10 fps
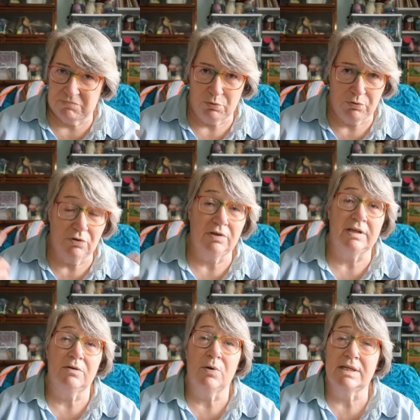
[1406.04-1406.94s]
it's called Not
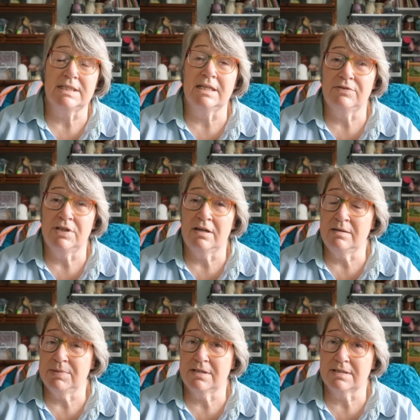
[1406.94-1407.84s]
Quite Enough
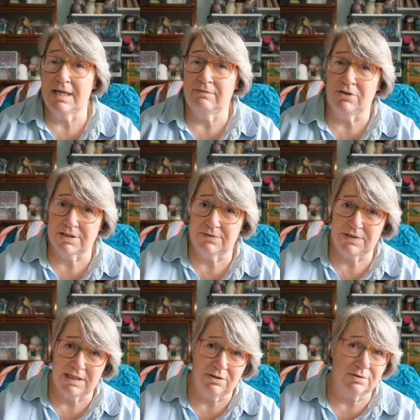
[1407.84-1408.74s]
Yarn because I have lots of
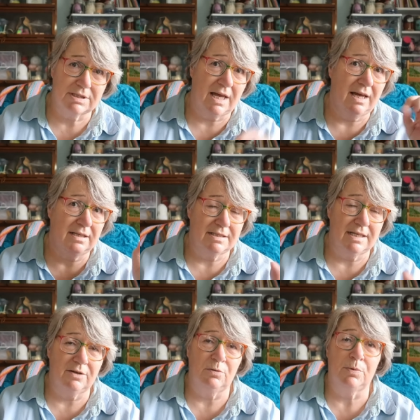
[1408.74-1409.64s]
single skeins,
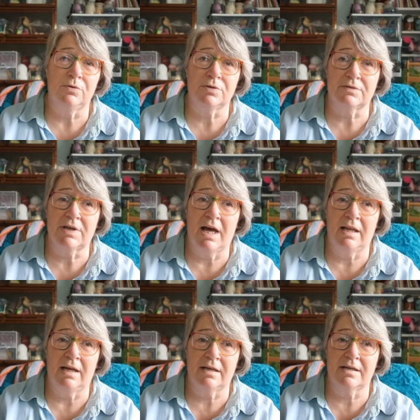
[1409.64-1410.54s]
single balls of
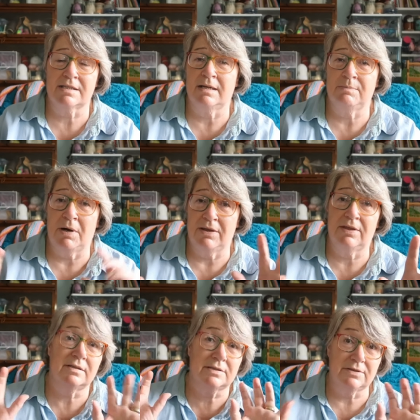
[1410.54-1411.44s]
colour, because I buy
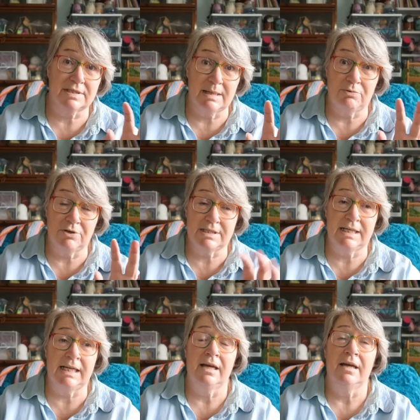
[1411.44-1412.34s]
things because they're
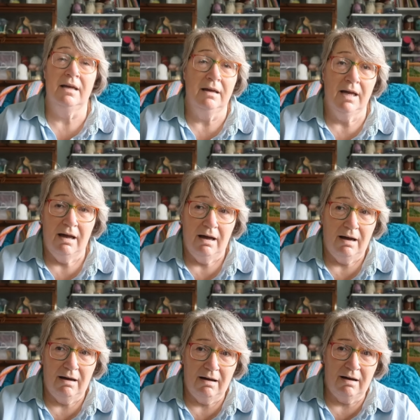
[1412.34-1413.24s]
pretty.
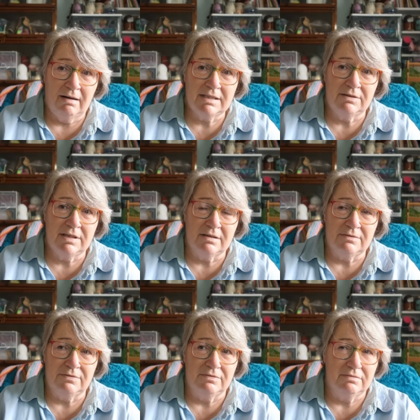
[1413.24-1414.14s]
I don't think
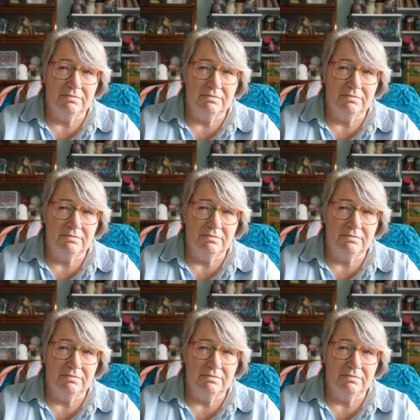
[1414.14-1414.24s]
I've...